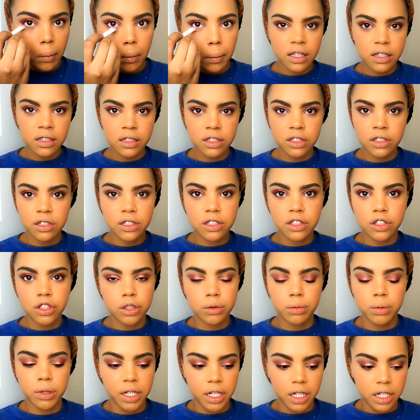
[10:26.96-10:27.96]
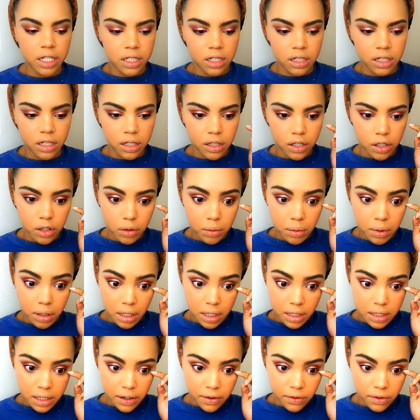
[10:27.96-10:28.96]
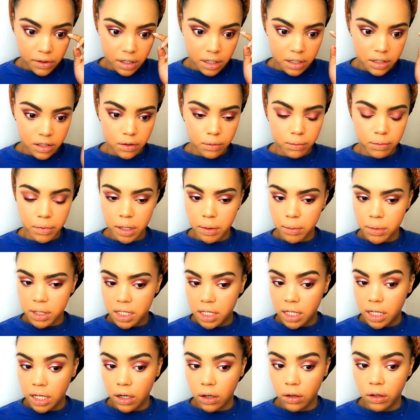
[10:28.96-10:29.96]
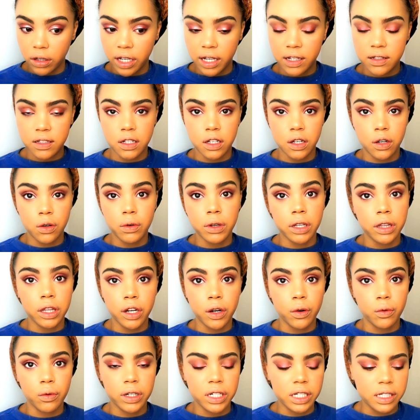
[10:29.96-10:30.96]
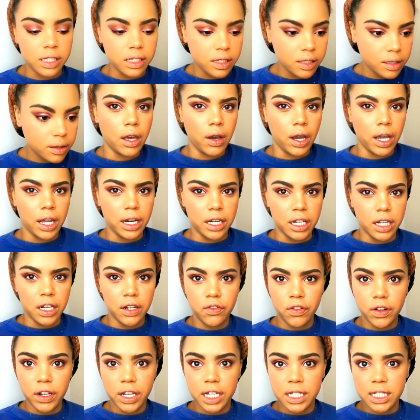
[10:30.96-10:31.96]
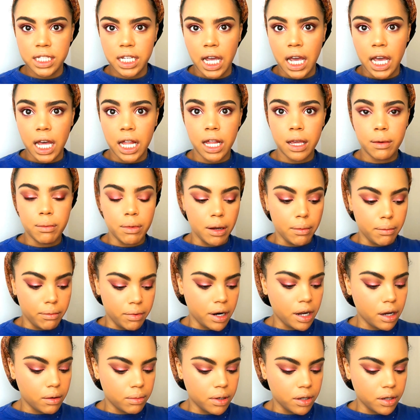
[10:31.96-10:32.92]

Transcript: This is just super easy to do because everything's so pigmented. I only have to go in there once. Now I did forget to highlight my brow